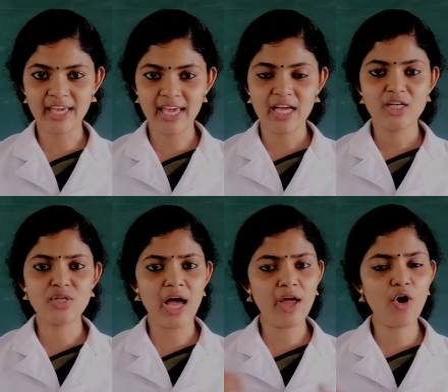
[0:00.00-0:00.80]
Okay,
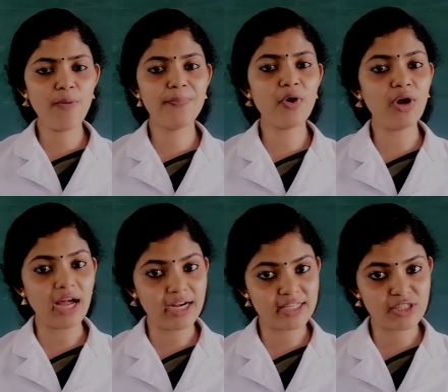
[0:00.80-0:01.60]
so I hope you
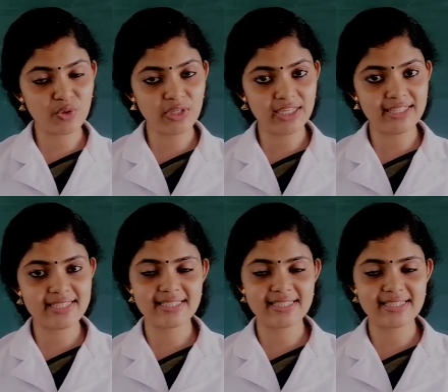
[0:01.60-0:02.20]
all understood